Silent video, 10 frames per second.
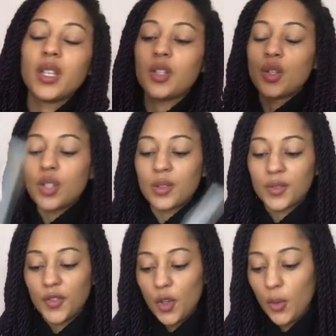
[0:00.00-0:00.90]
is using
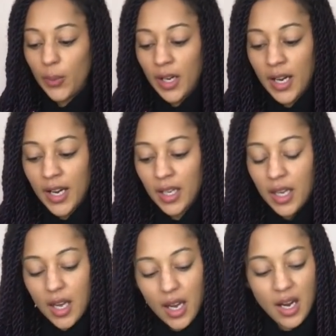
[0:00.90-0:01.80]
four ply
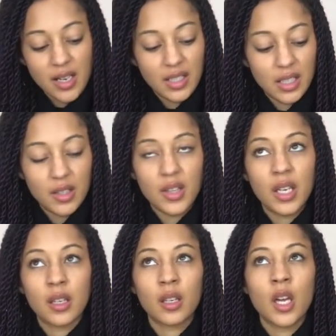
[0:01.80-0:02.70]
and I did
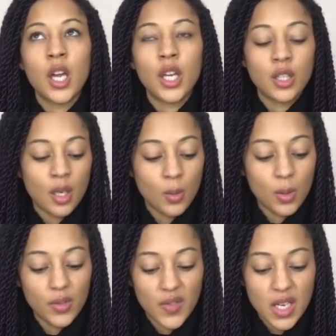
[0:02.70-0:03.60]
think, you know,
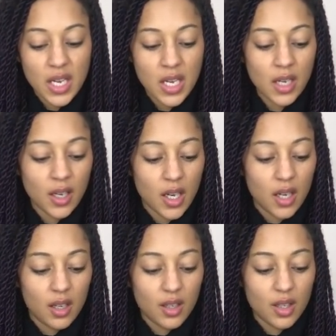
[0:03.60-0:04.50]
all of the
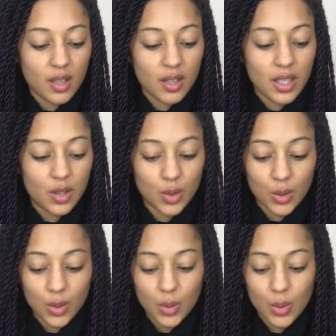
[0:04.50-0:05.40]

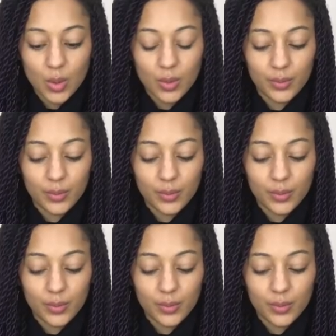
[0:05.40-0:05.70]
little